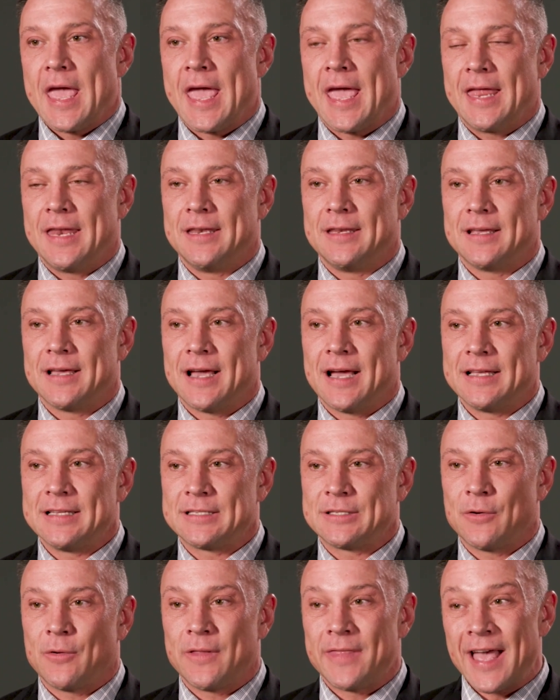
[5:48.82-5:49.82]
And
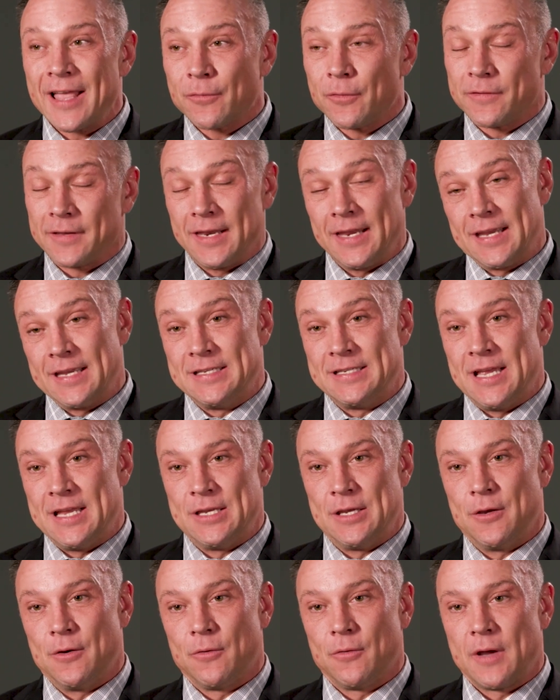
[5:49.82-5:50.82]
so that's what's going to
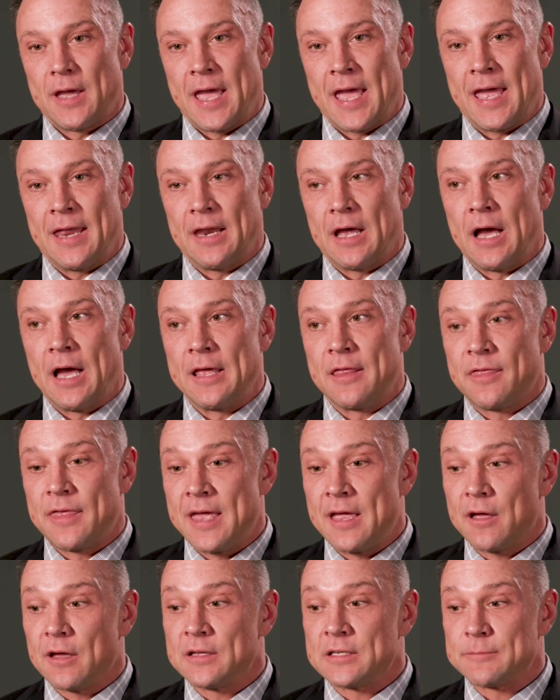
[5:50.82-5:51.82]
continue. And I
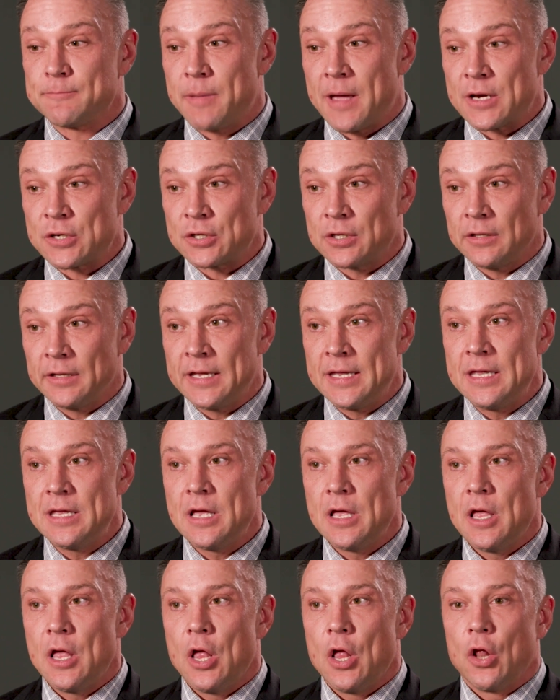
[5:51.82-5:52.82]
think especially
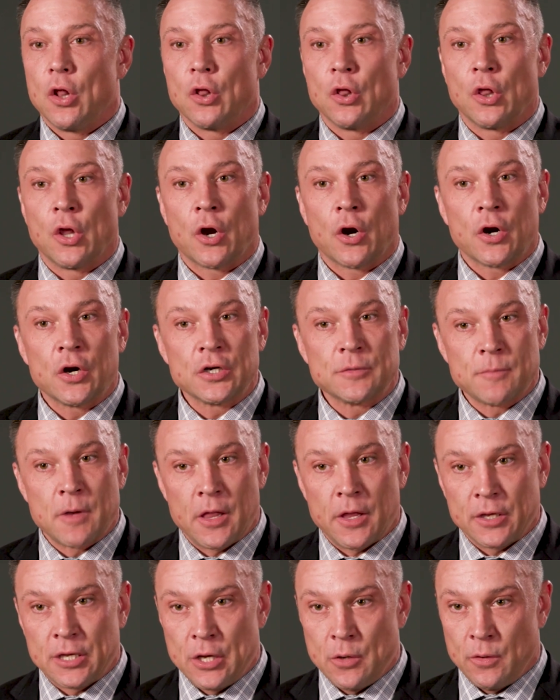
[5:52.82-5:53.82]
large
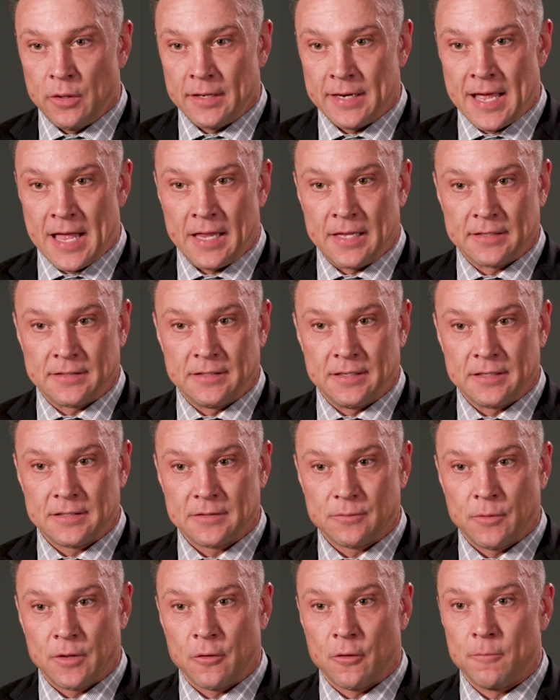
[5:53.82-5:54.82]
molecule
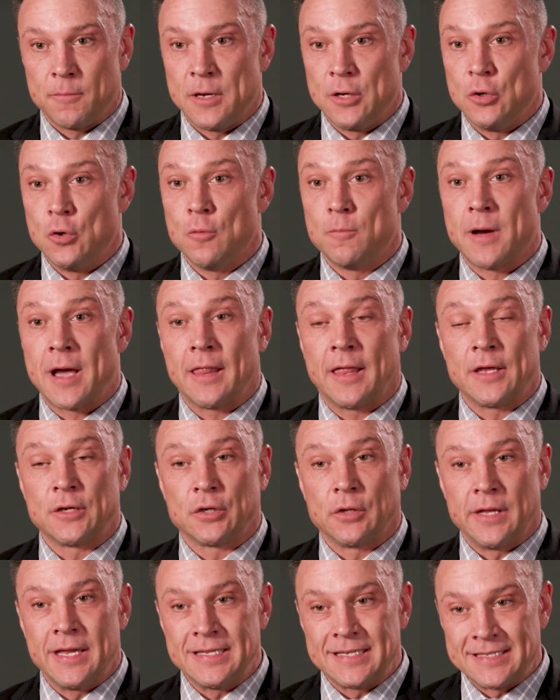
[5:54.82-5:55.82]
analysis, whether it be new
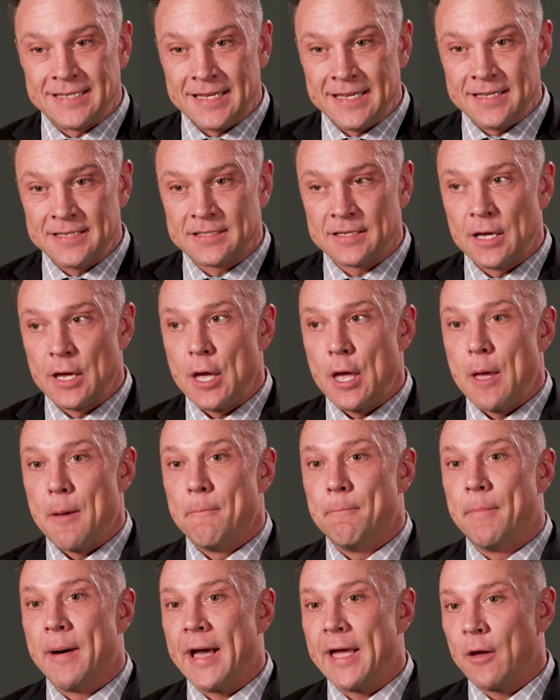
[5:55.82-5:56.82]
biological entities,
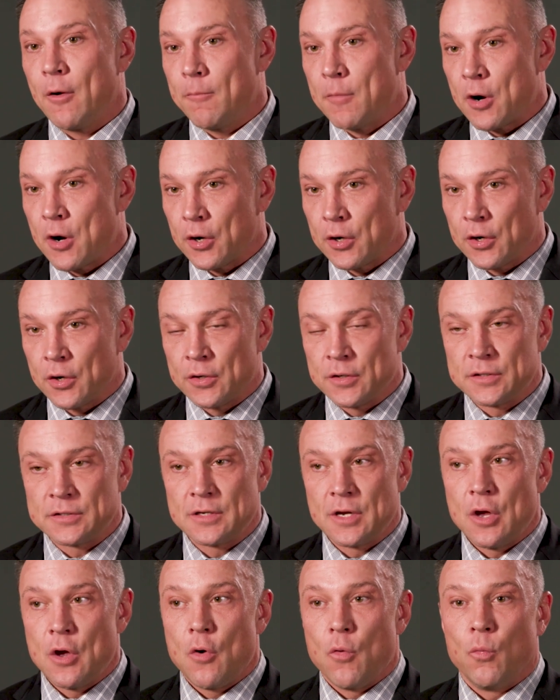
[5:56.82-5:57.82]
biomarkers,
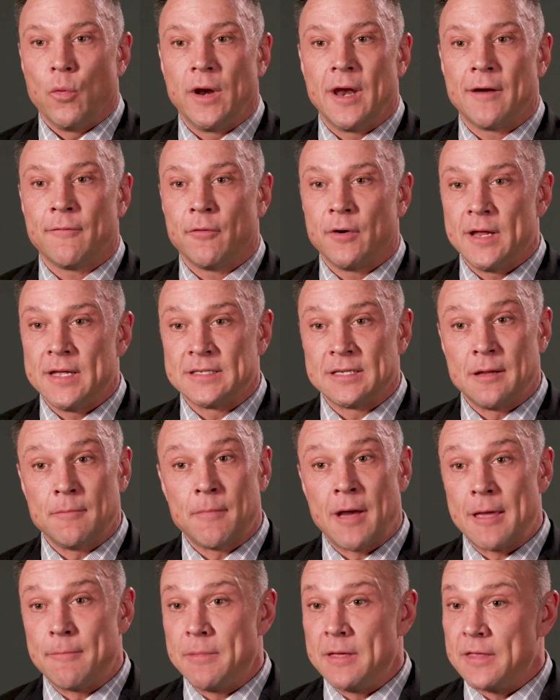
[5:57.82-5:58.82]
whatever it is. And it
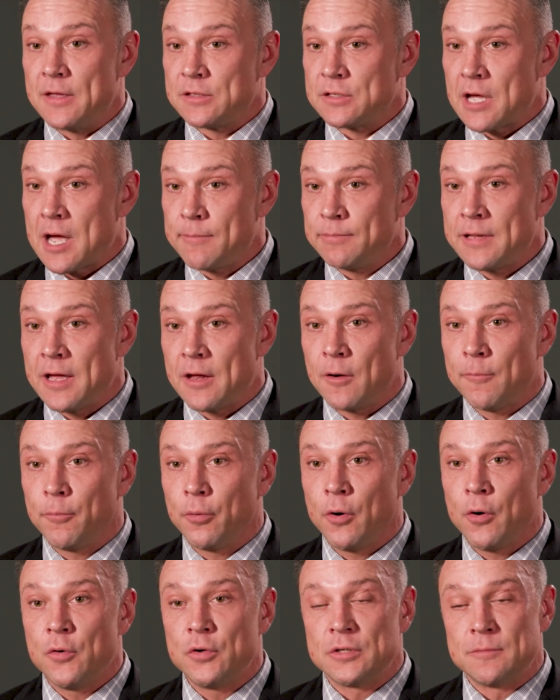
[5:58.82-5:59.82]
might be the top-down
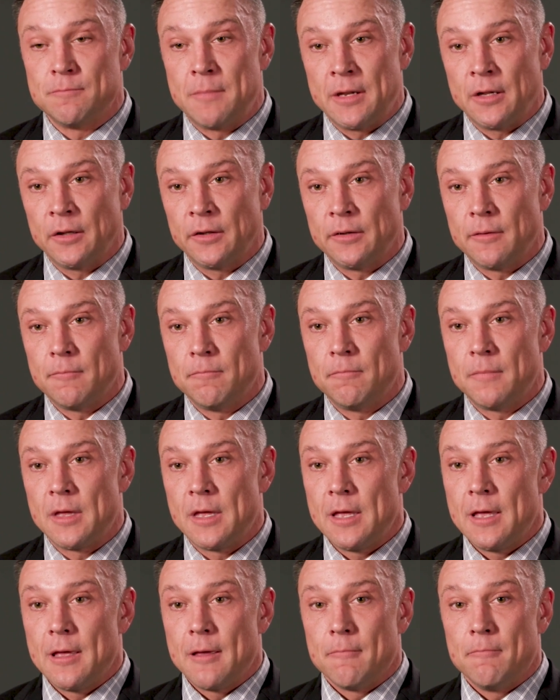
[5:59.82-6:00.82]
approach, middle
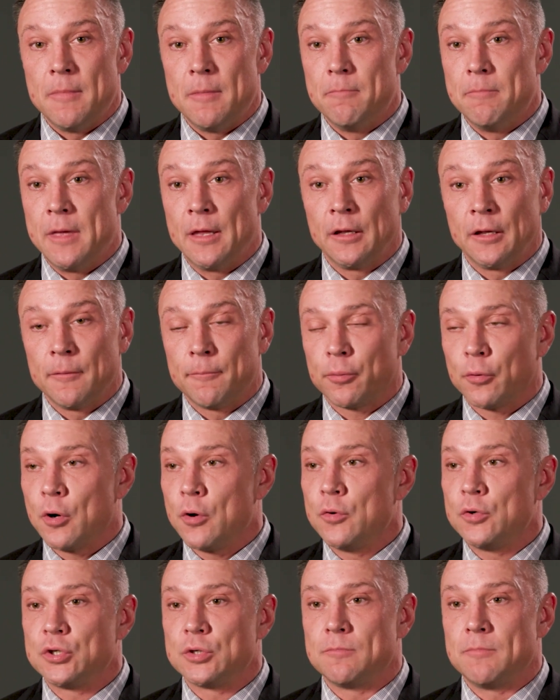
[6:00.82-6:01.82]
middle
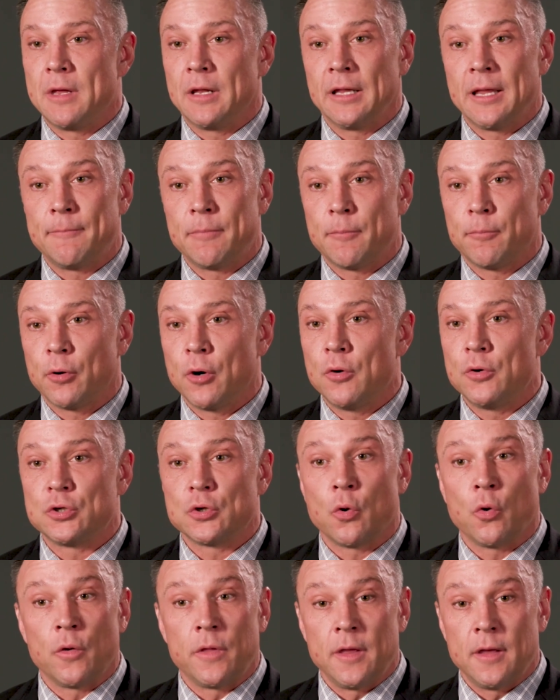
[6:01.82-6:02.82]
approach, middle up approach, or